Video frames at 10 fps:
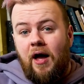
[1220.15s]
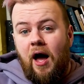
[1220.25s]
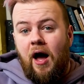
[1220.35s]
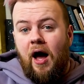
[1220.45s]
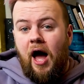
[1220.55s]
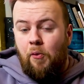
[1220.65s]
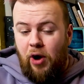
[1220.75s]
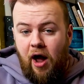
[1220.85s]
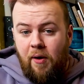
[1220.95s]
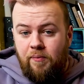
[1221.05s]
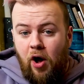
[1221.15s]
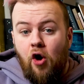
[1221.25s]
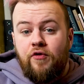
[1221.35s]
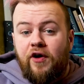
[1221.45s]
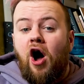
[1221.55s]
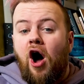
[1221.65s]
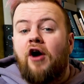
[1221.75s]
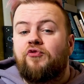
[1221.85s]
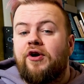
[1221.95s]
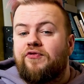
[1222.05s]
And we're over
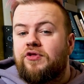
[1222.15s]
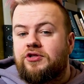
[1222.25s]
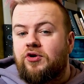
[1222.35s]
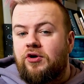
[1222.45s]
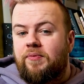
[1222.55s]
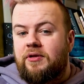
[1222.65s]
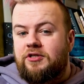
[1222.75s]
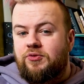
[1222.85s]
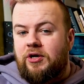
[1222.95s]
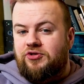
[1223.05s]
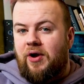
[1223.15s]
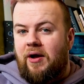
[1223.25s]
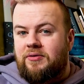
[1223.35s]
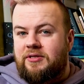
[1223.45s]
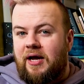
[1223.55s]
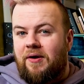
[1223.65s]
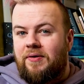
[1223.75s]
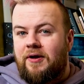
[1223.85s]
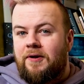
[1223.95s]
halfway through the tournament Swiss rounds now.